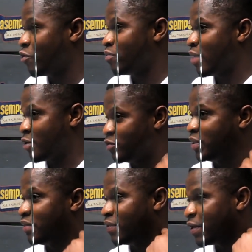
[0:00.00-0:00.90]
Adom
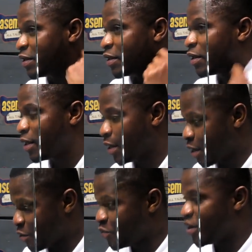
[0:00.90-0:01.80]
TV.
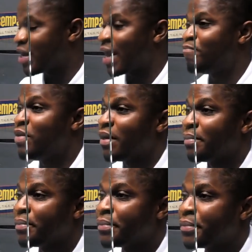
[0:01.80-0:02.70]
And you 9 p.m.